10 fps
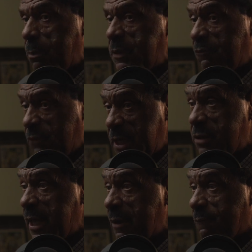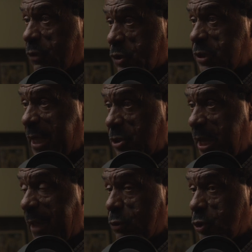defeated them for the state
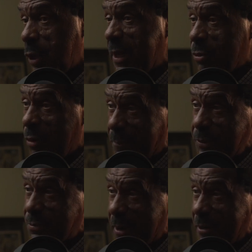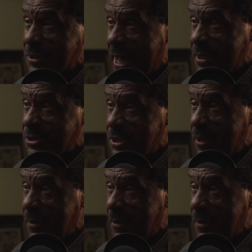championship at the Rapides Parish Coliseum.